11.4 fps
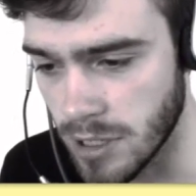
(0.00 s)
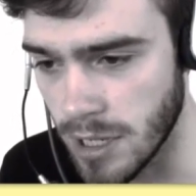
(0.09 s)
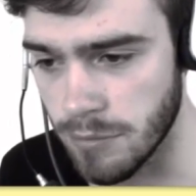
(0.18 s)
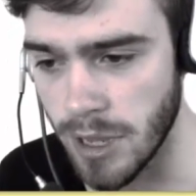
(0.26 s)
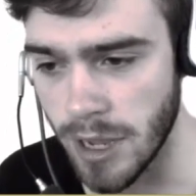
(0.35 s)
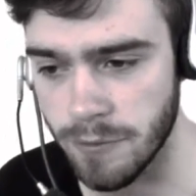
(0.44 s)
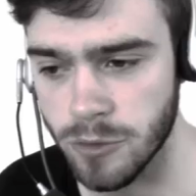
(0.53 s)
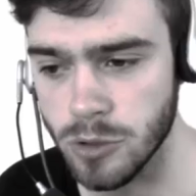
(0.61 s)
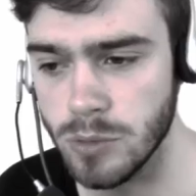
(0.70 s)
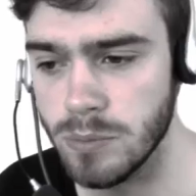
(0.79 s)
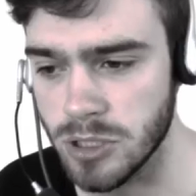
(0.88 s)
Like we have
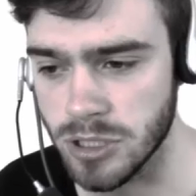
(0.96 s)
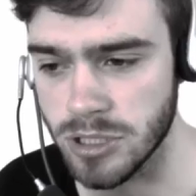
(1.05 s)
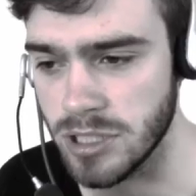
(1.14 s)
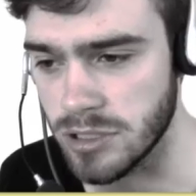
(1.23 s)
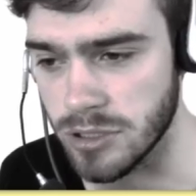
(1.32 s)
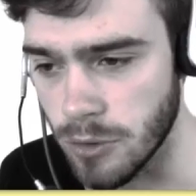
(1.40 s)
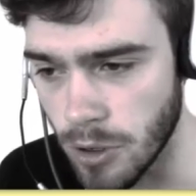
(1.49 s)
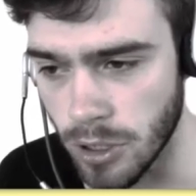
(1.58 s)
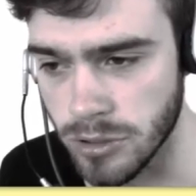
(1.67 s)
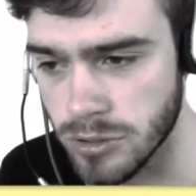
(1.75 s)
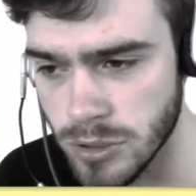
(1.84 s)
2 musketeers going
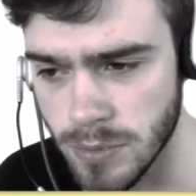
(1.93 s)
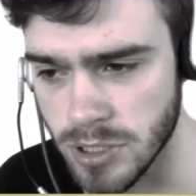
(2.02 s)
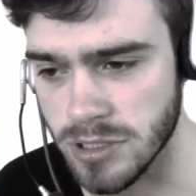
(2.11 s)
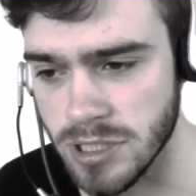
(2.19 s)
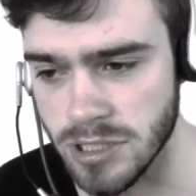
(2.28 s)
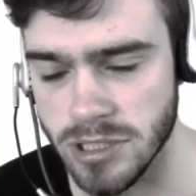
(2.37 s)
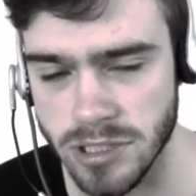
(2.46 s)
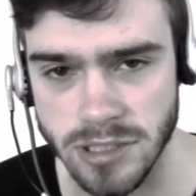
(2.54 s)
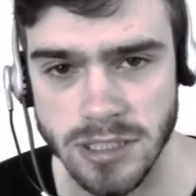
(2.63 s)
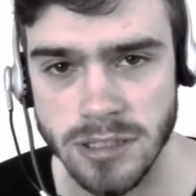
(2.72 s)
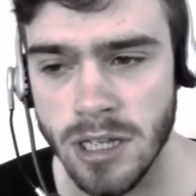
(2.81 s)
on. 2 musketeers
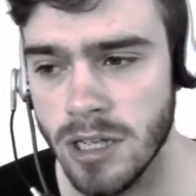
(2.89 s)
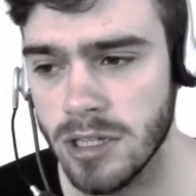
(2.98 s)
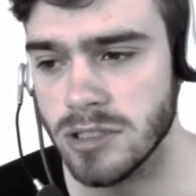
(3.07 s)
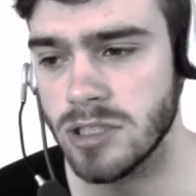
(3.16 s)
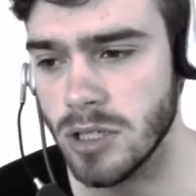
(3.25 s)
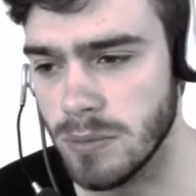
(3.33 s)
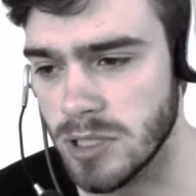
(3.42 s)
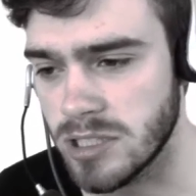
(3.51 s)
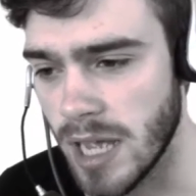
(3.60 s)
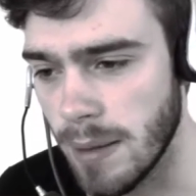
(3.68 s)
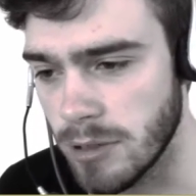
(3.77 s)
just deal so
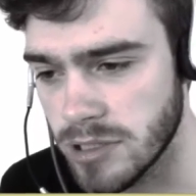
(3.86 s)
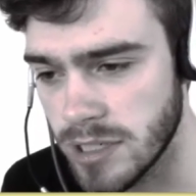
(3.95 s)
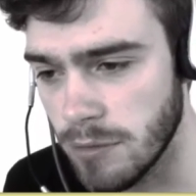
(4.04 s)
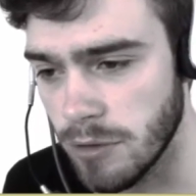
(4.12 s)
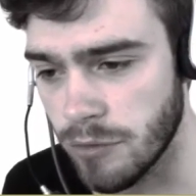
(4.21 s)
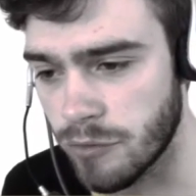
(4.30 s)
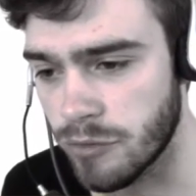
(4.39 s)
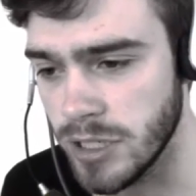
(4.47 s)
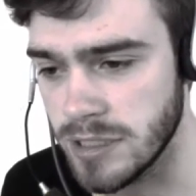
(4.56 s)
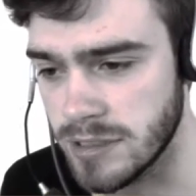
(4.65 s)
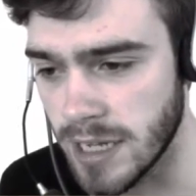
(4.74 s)
much damage. Now we
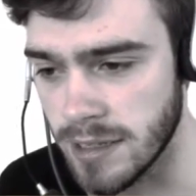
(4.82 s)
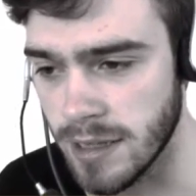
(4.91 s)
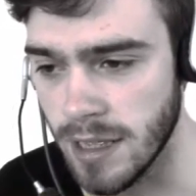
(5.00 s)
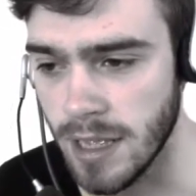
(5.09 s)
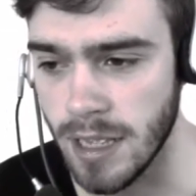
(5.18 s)
freeze that.